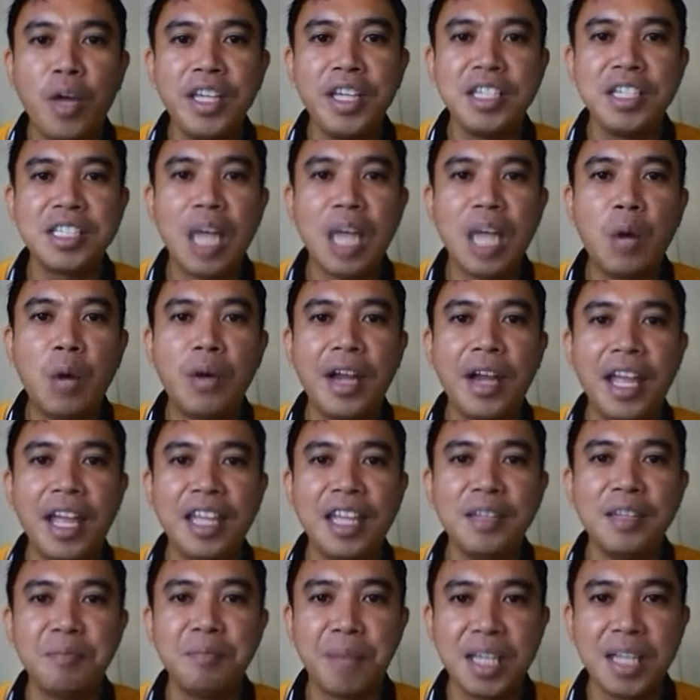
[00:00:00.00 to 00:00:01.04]
why is our
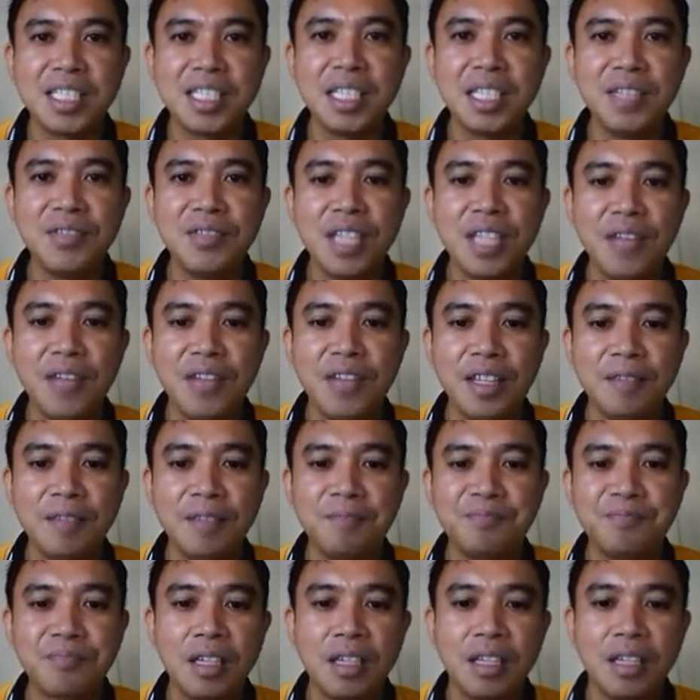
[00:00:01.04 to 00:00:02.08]
n positive 7?
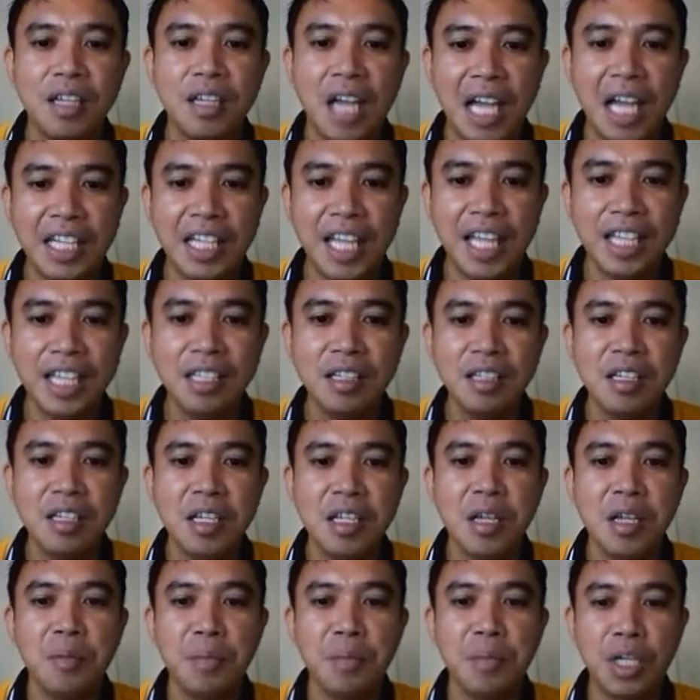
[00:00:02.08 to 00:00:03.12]
Again,
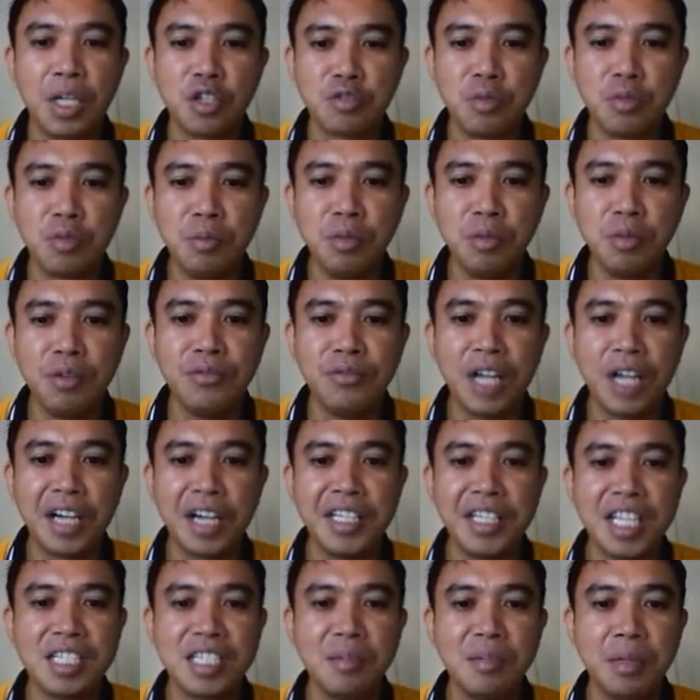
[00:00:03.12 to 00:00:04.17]
because we moved
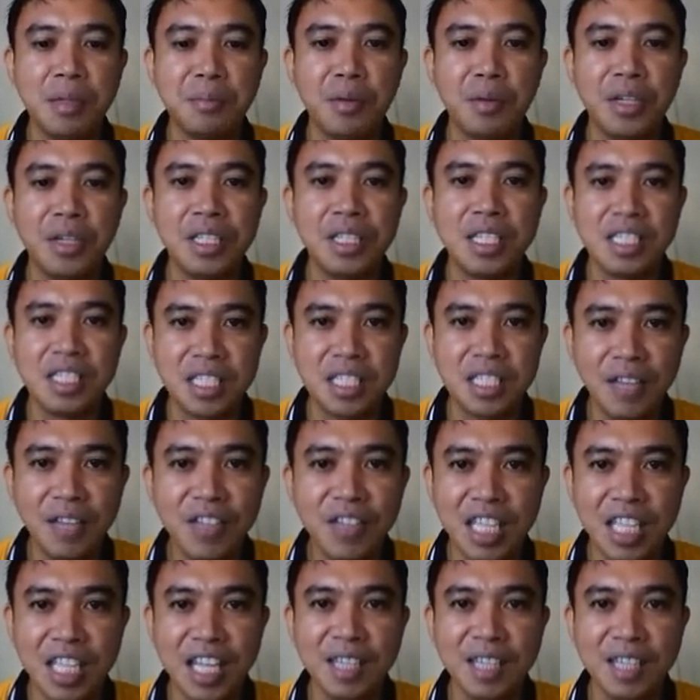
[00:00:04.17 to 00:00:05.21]
our decimal point
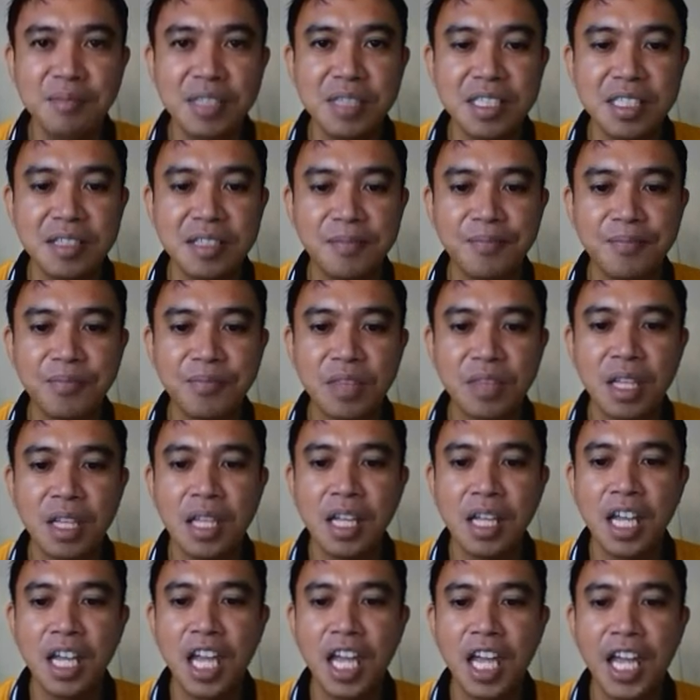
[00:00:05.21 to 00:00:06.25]
7 times
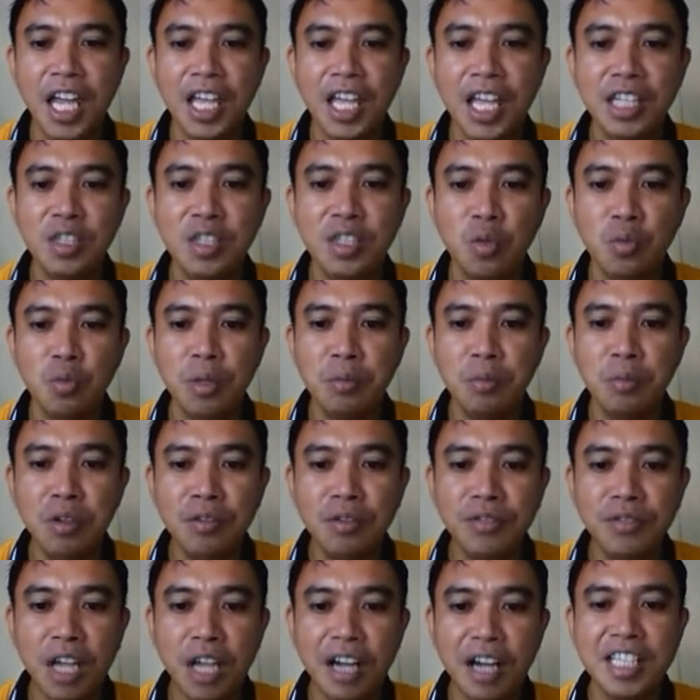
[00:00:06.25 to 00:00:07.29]
and we
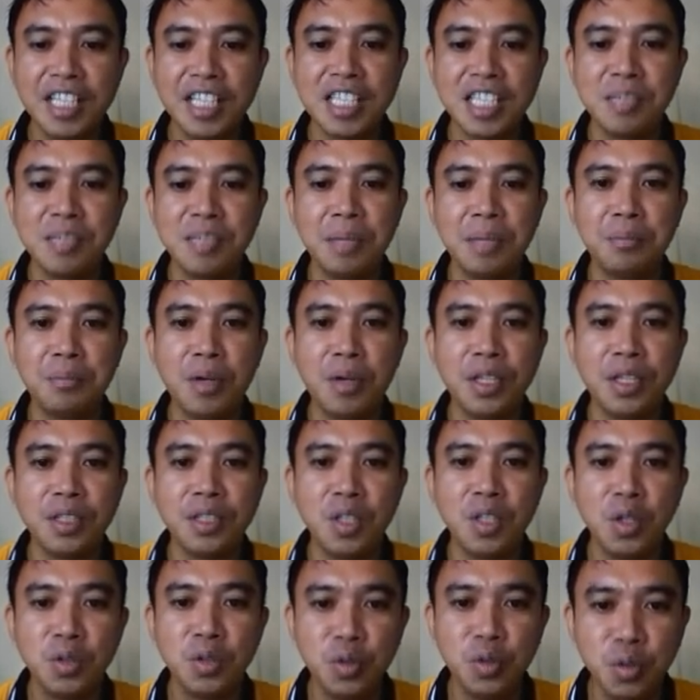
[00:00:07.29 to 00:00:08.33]
moved our decimal
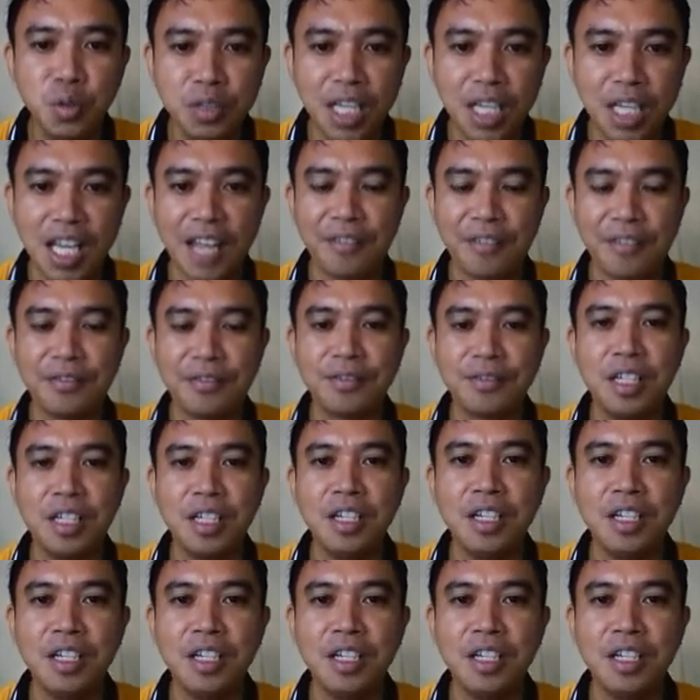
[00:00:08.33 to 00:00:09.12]
point to the left.